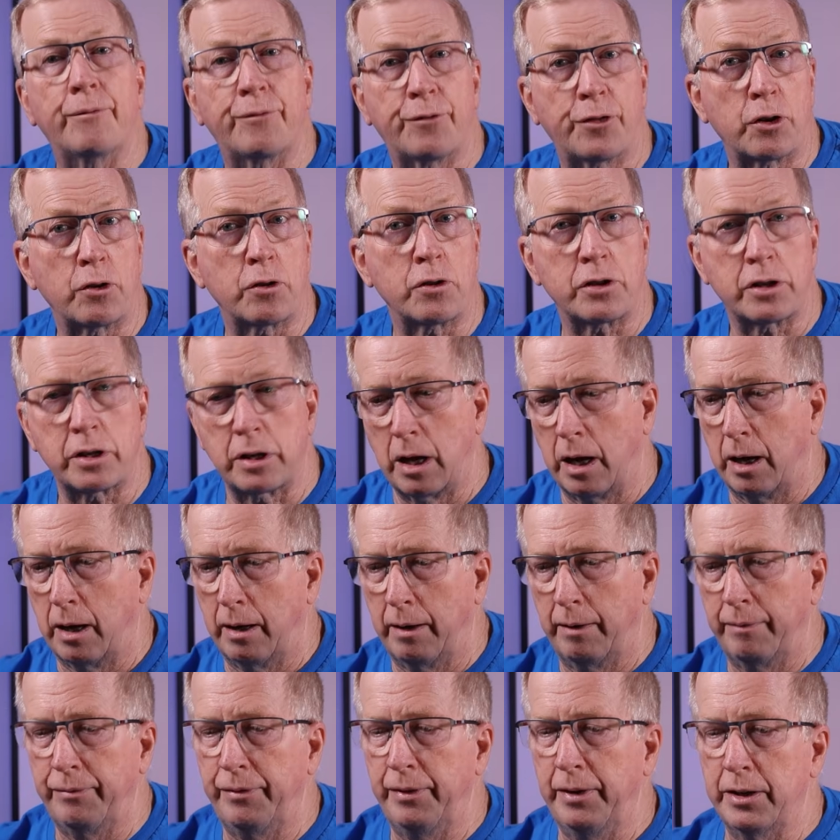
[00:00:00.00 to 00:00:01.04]
First
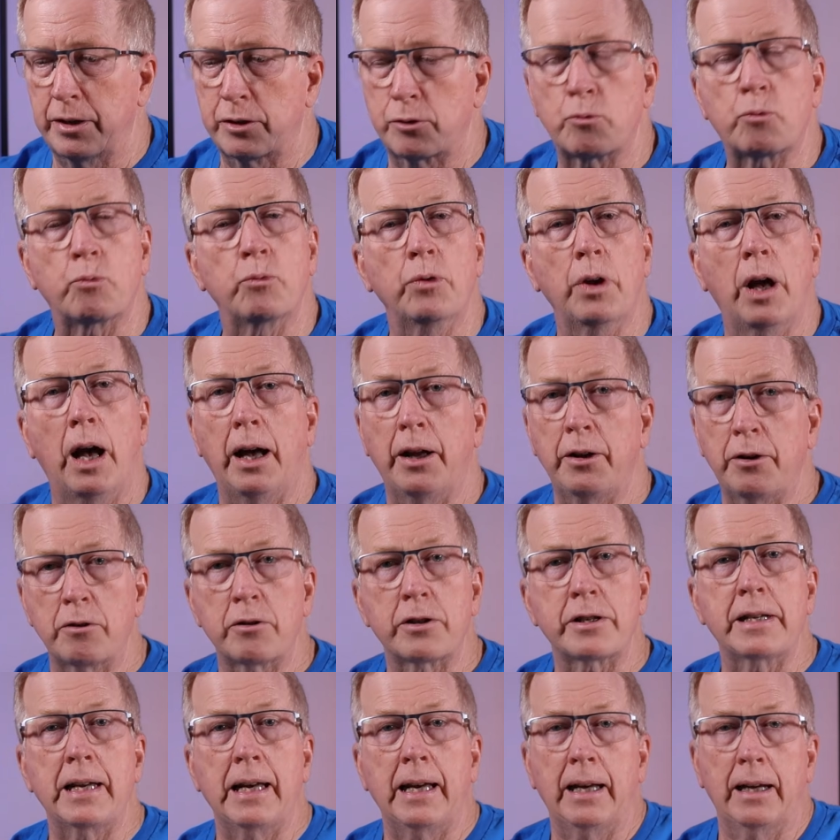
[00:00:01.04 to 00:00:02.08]
off is
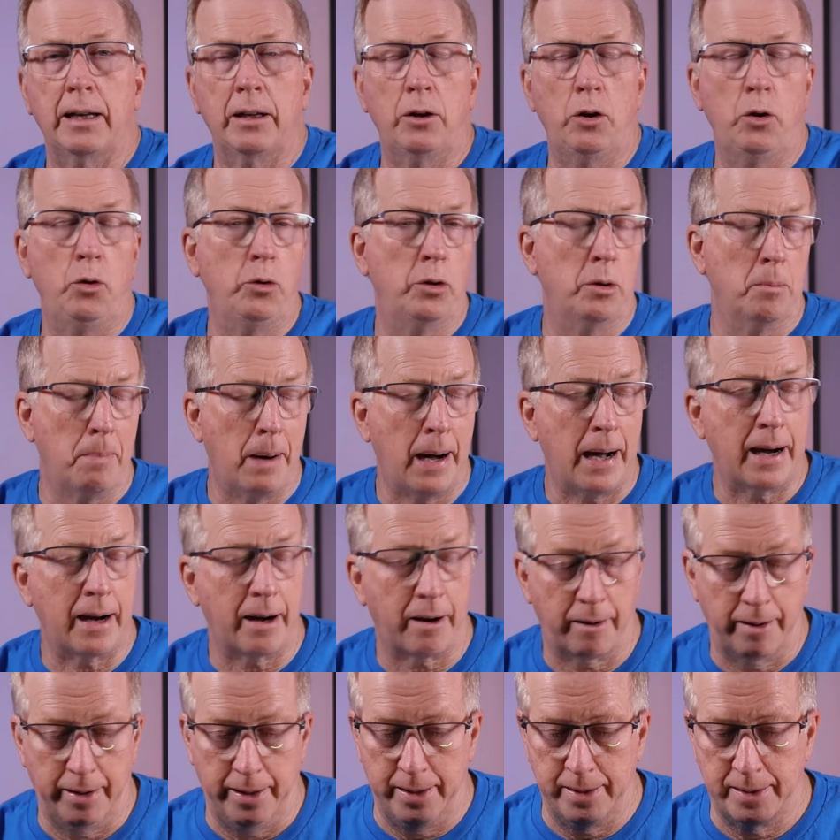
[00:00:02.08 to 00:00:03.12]
understand who the
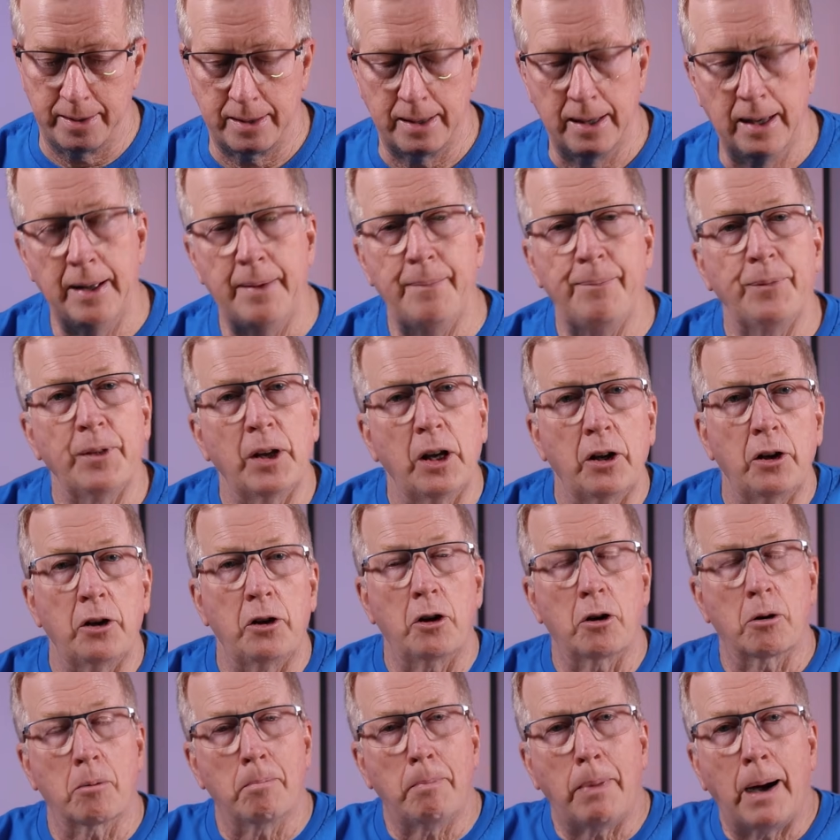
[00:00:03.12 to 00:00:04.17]
buyer is.
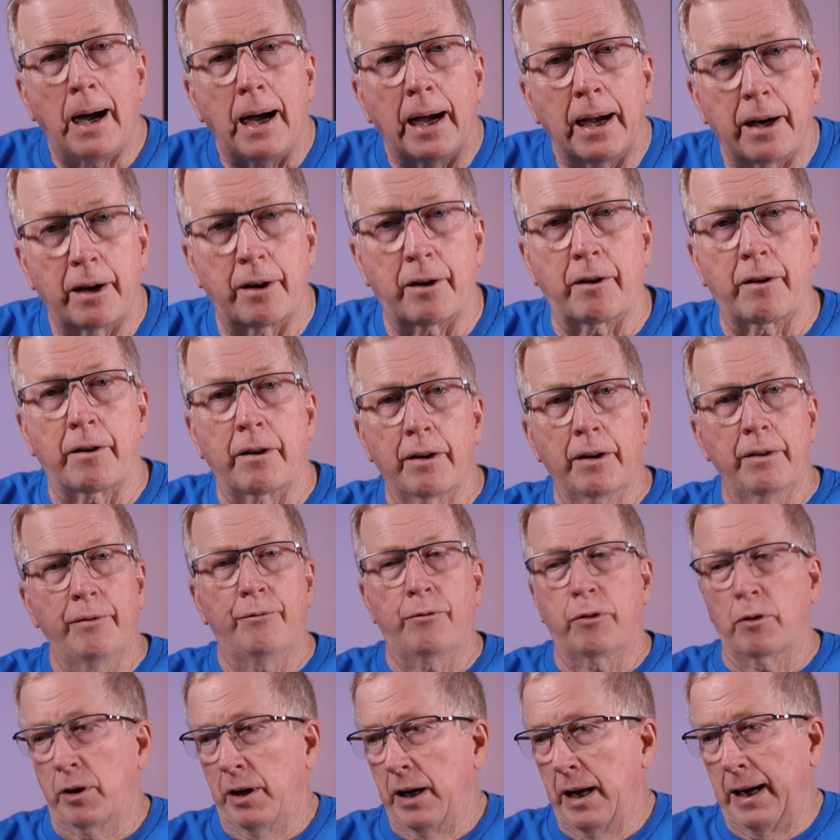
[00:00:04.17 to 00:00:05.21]
Your buyer
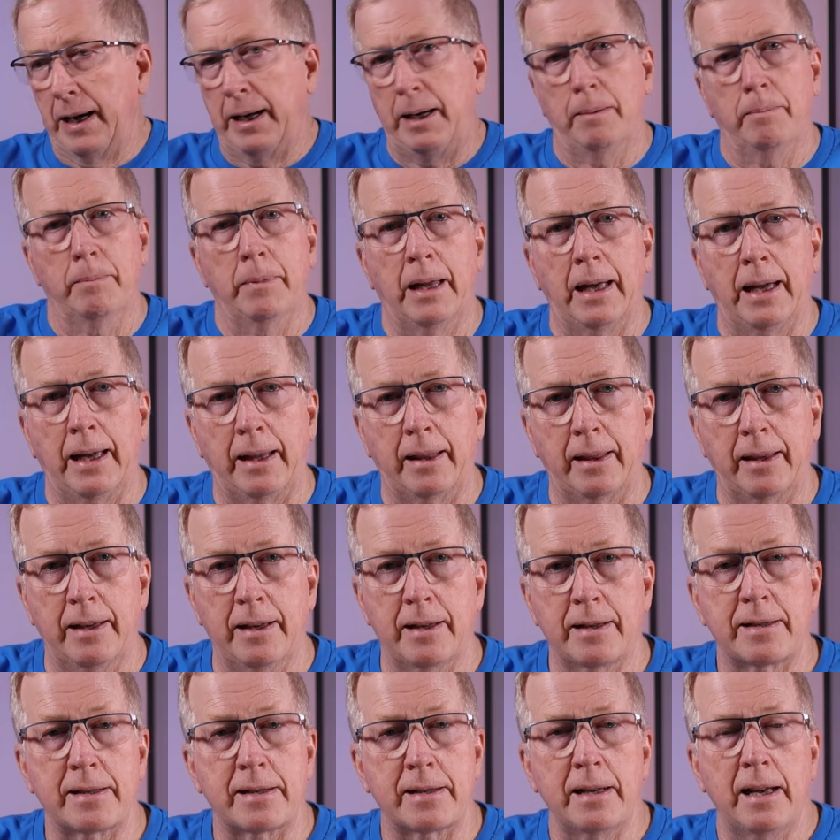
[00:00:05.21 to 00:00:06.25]
for an item like
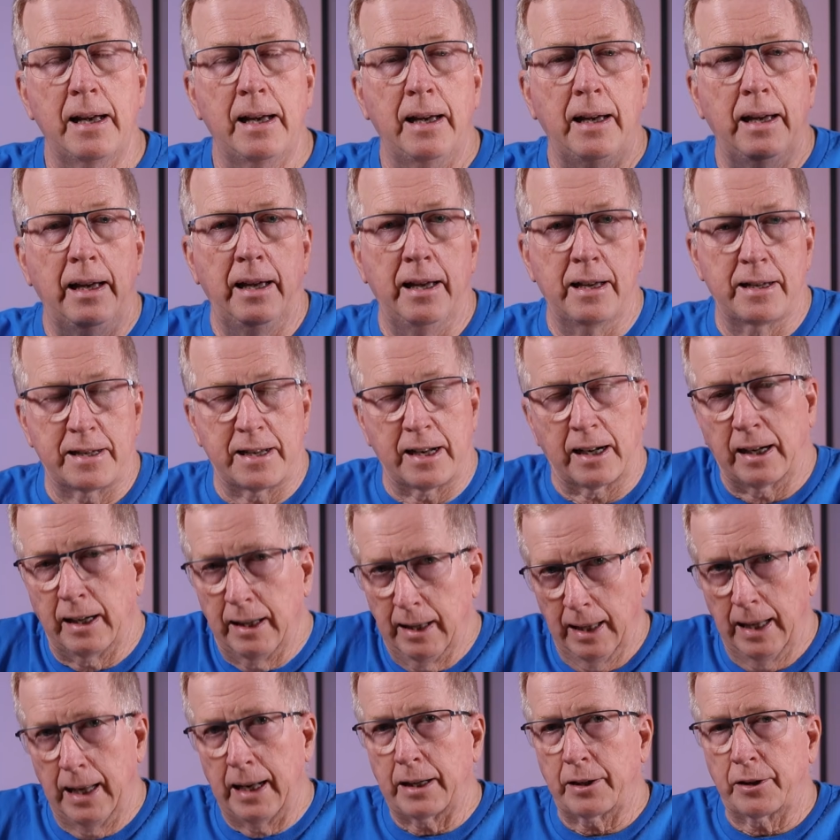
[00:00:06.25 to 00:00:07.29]
this is a
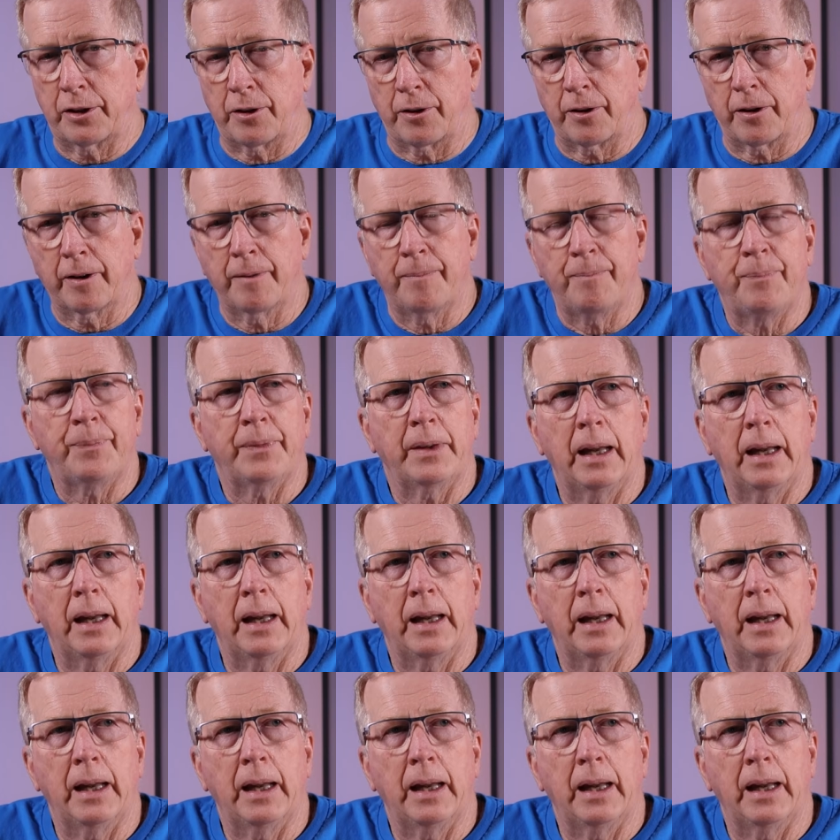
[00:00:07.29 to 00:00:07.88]
collector,